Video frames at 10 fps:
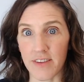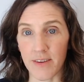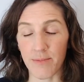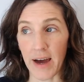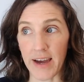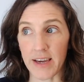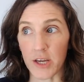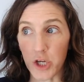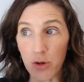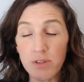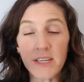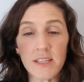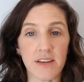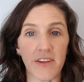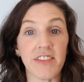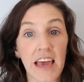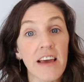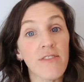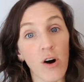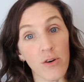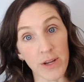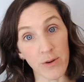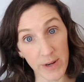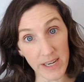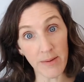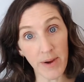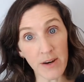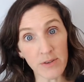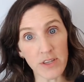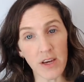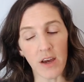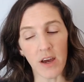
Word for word: by using stuff that they've already written about